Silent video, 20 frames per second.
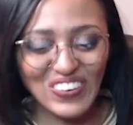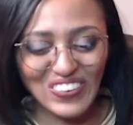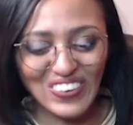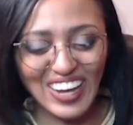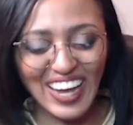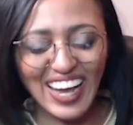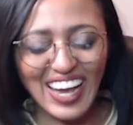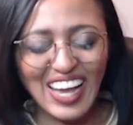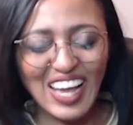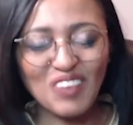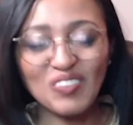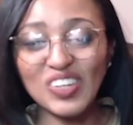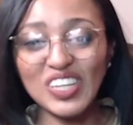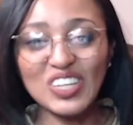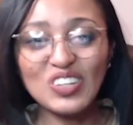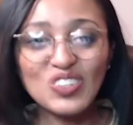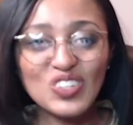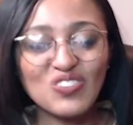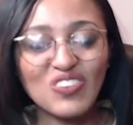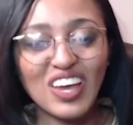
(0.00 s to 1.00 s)
I am a
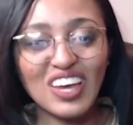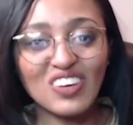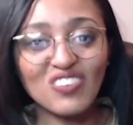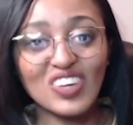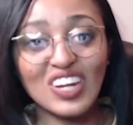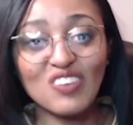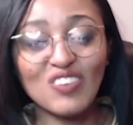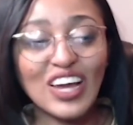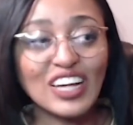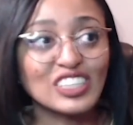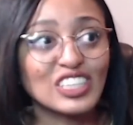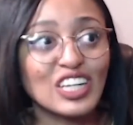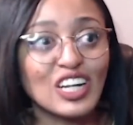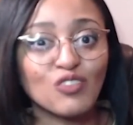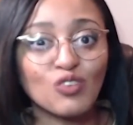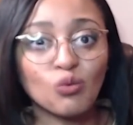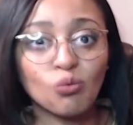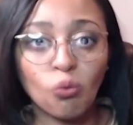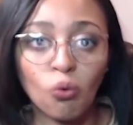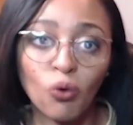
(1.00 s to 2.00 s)
huge fan of it. I've actually
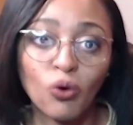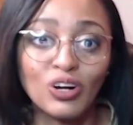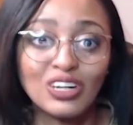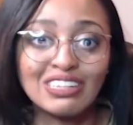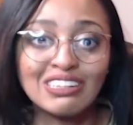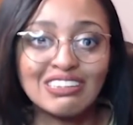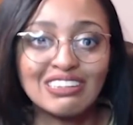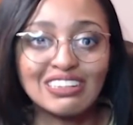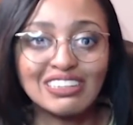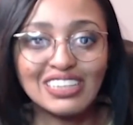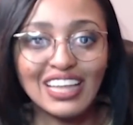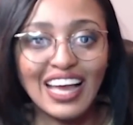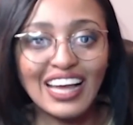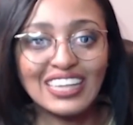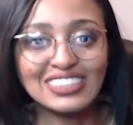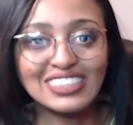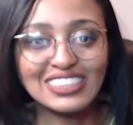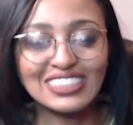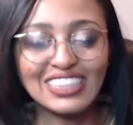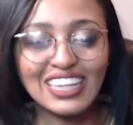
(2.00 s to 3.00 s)
never worn
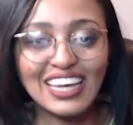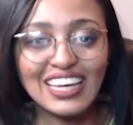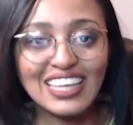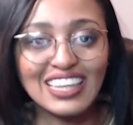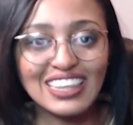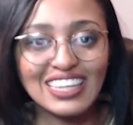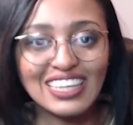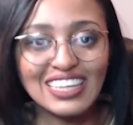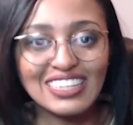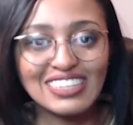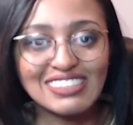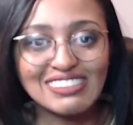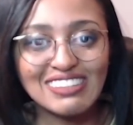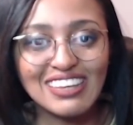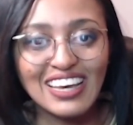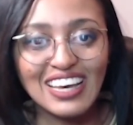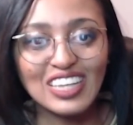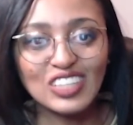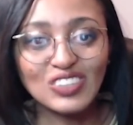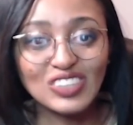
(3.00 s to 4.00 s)
glasses like these,
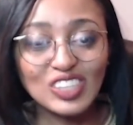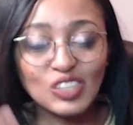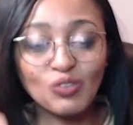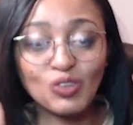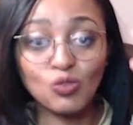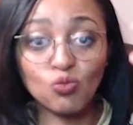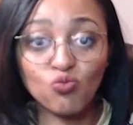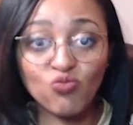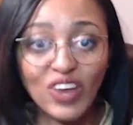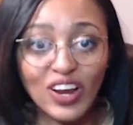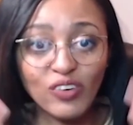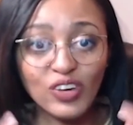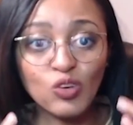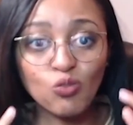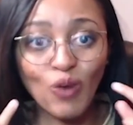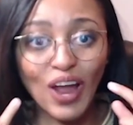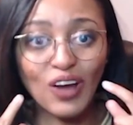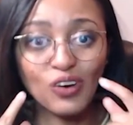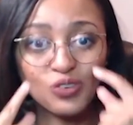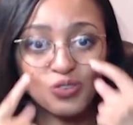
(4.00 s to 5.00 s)
especially with very
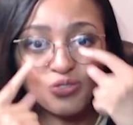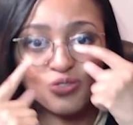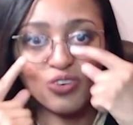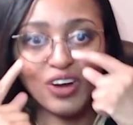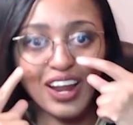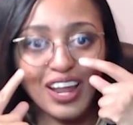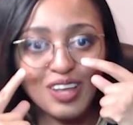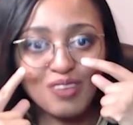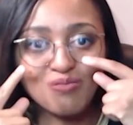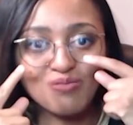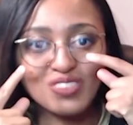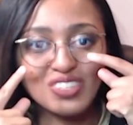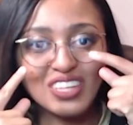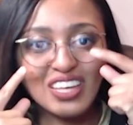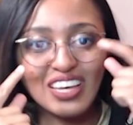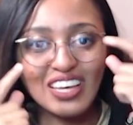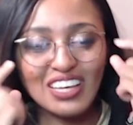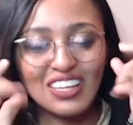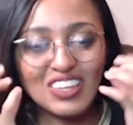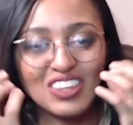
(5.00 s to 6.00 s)
round frames.
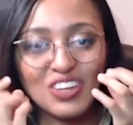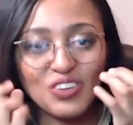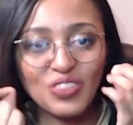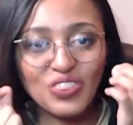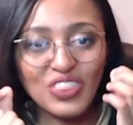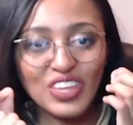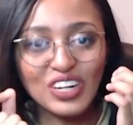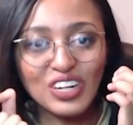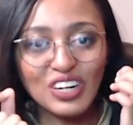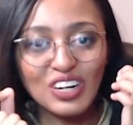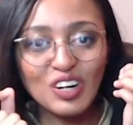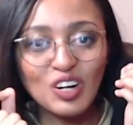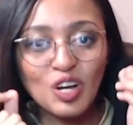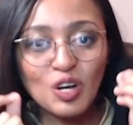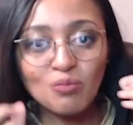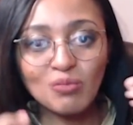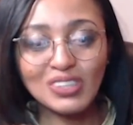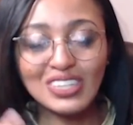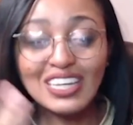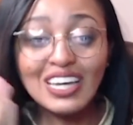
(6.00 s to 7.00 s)
They're thinner,
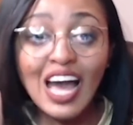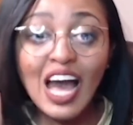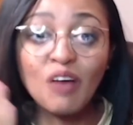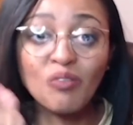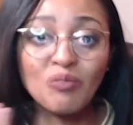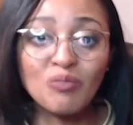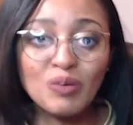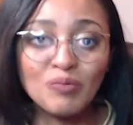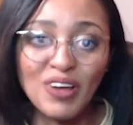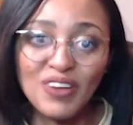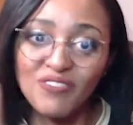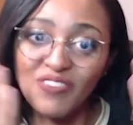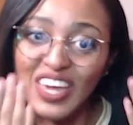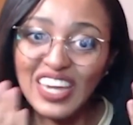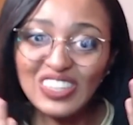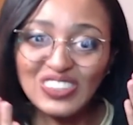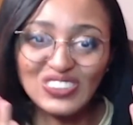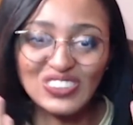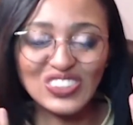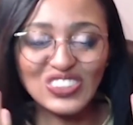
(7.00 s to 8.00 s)
but they complement my
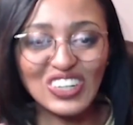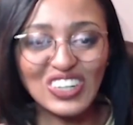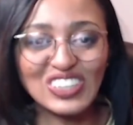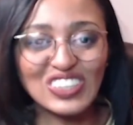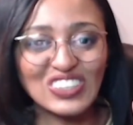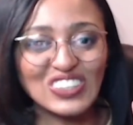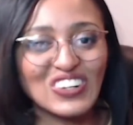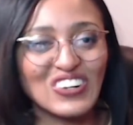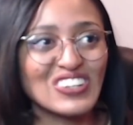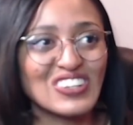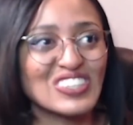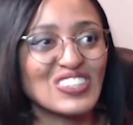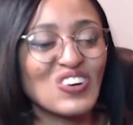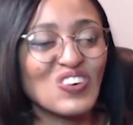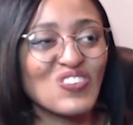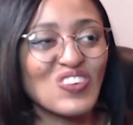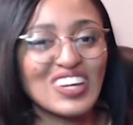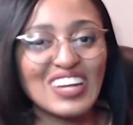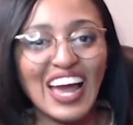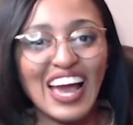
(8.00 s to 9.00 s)
facial structure, so
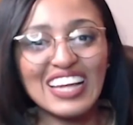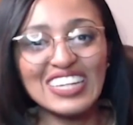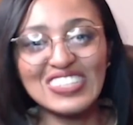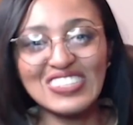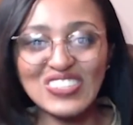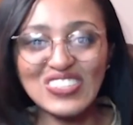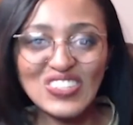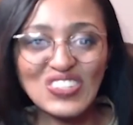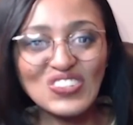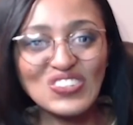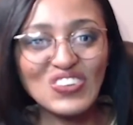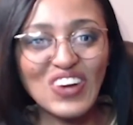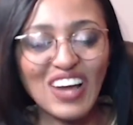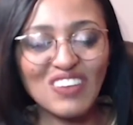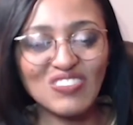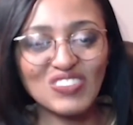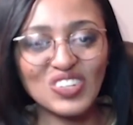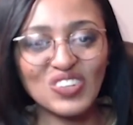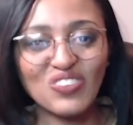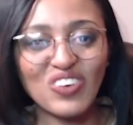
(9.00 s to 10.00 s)
when I do
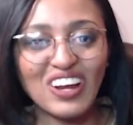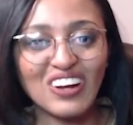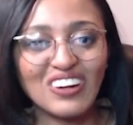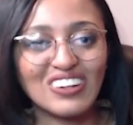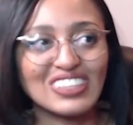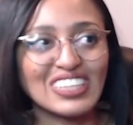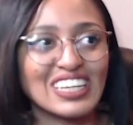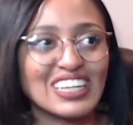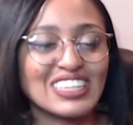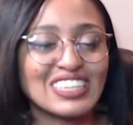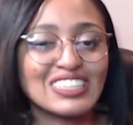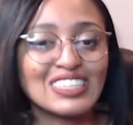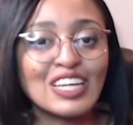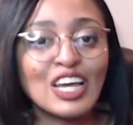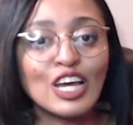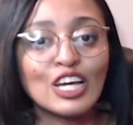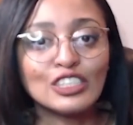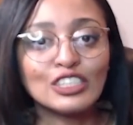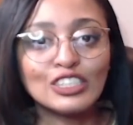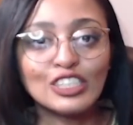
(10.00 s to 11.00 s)
have to wear
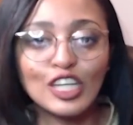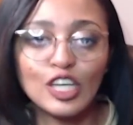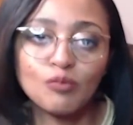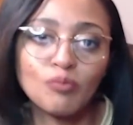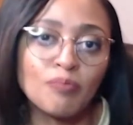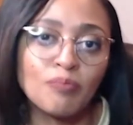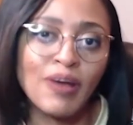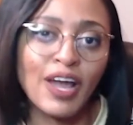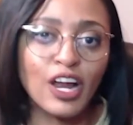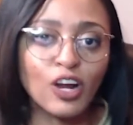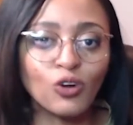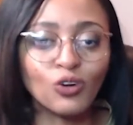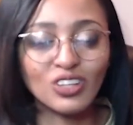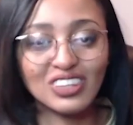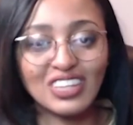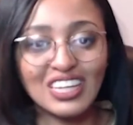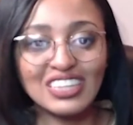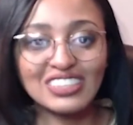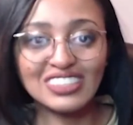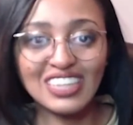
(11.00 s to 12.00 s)
like, team apparel and
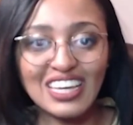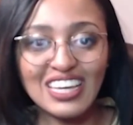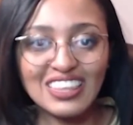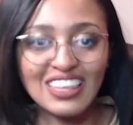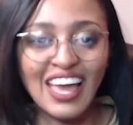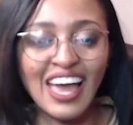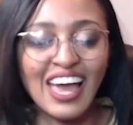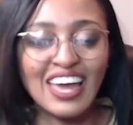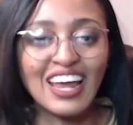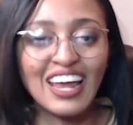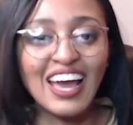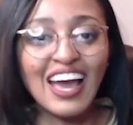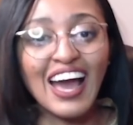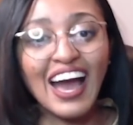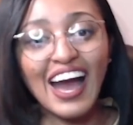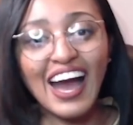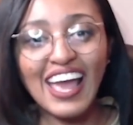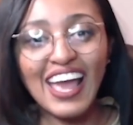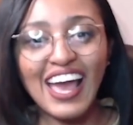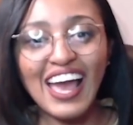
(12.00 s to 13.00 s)
things like that,
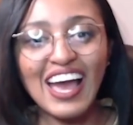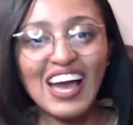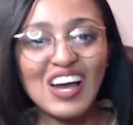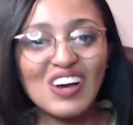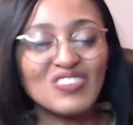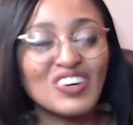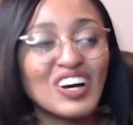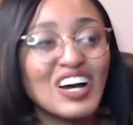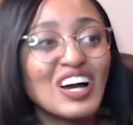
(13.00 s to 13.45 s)
I have